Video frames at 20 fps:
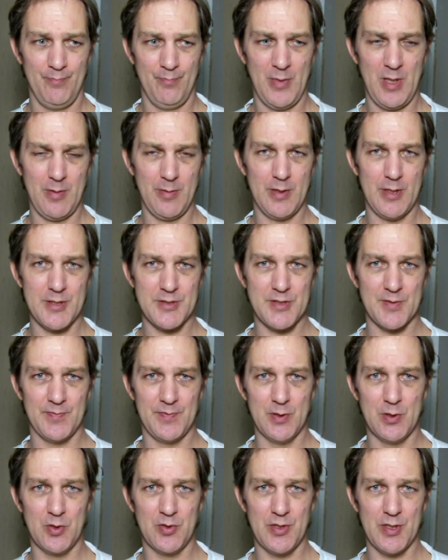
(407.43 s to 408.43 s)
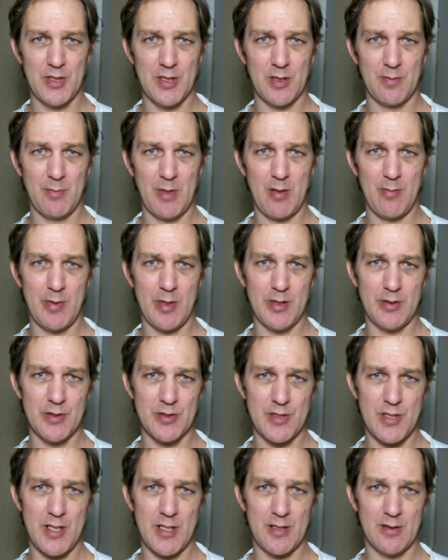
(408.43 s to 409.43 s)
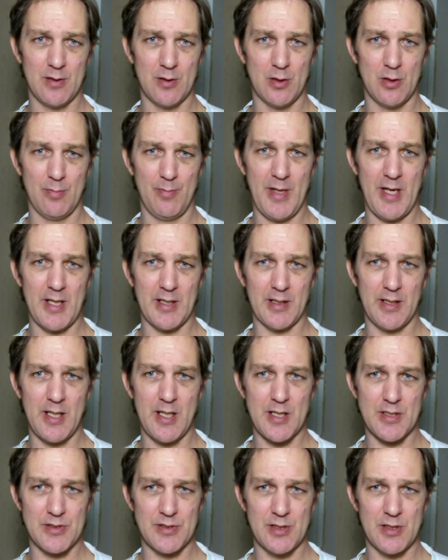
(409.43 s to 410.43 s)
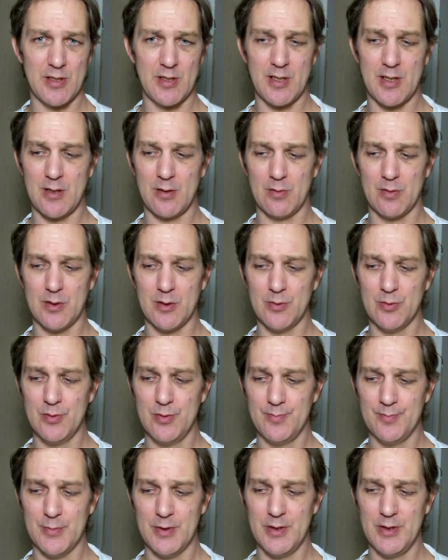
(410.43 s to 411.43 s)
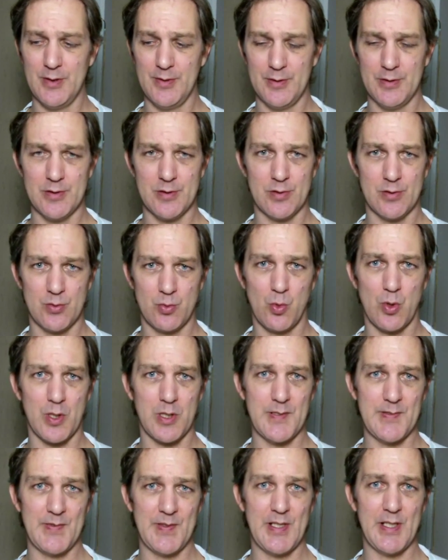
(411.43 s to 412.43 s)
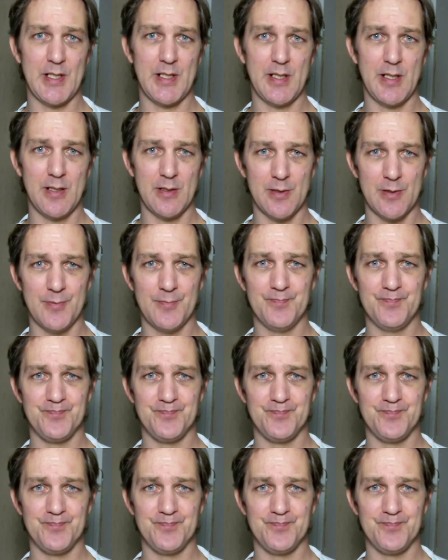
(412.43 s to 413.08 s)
Maybe that's a fluke thing. Maybe it just had a little bad gas in it. I don't know. But it's working fine now.